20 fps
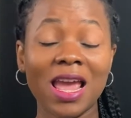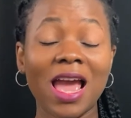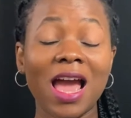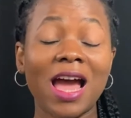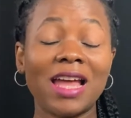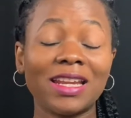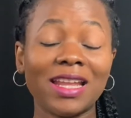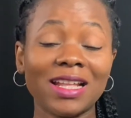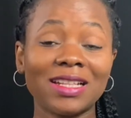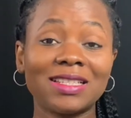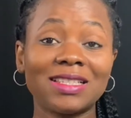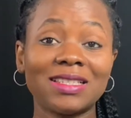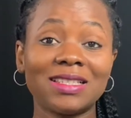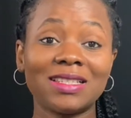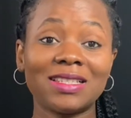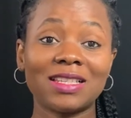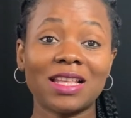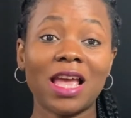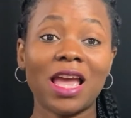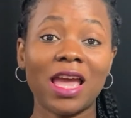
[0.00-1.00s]
and that
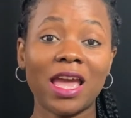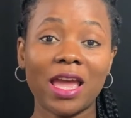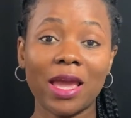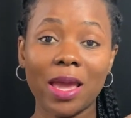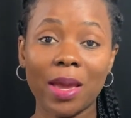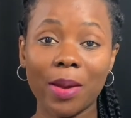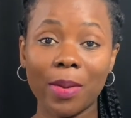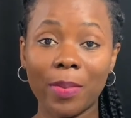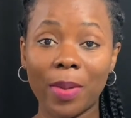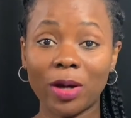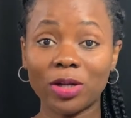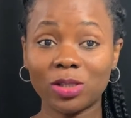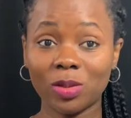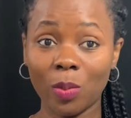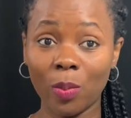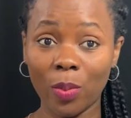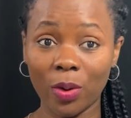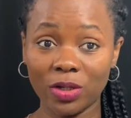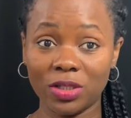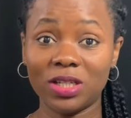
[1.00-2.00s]
is about
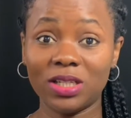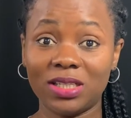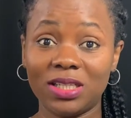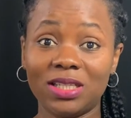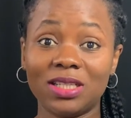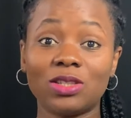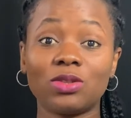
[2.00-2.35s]
budgeting.